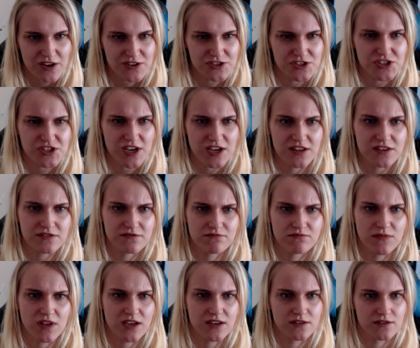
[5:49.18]
Just get
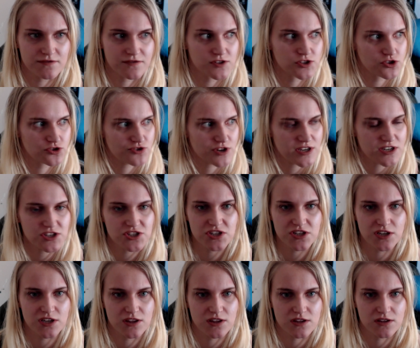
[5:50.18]
like the
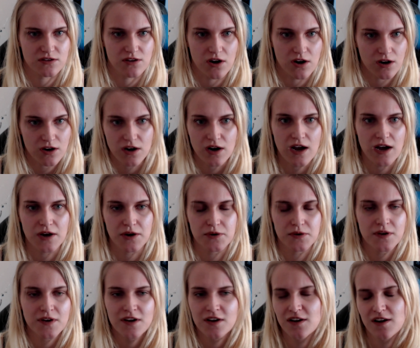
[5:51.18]
frustration and the hurt
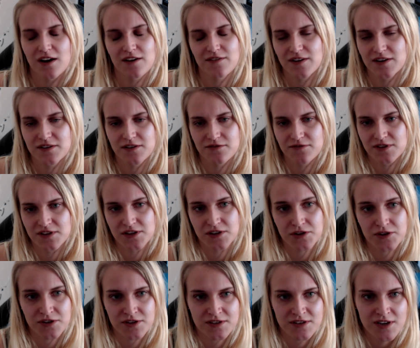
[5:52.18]
out. I found it really
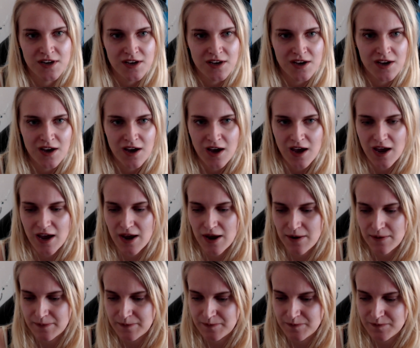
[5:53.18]
good.
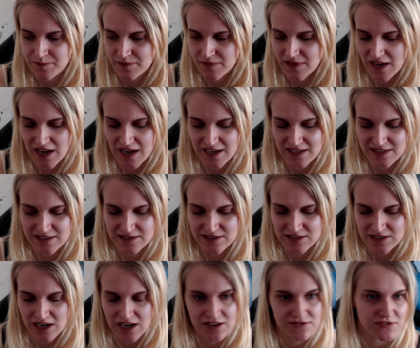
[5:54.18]
And
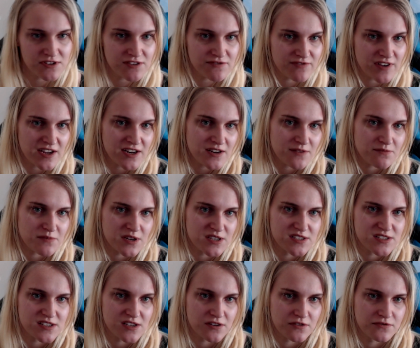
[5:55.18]
I reinvented
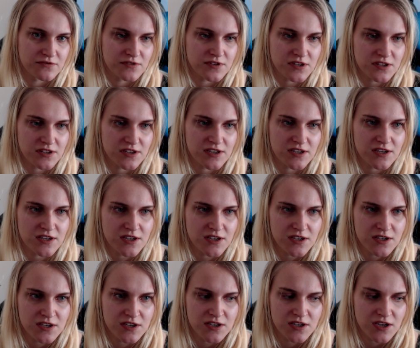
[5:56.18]
myself, really.
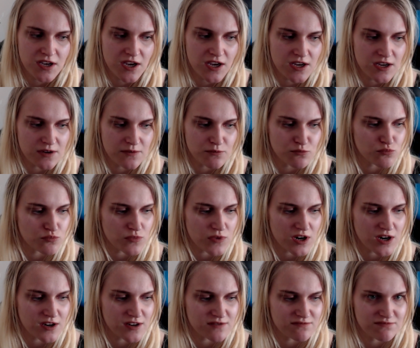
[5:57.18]

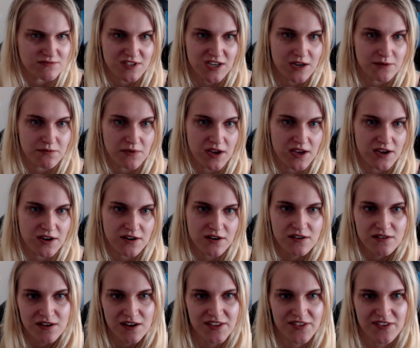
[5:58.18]
I dyed my
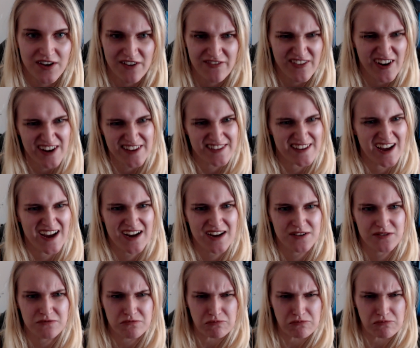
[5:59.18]
hair. I find that